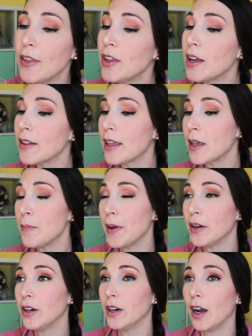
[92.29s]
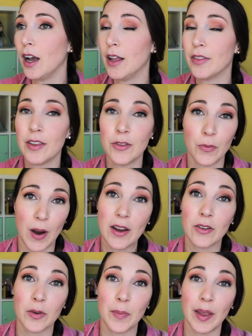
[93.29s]
I think I like it better uh, than the
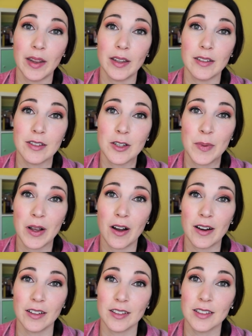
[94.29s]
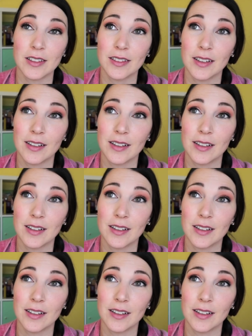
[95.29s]
regular Bailey's, to be honest.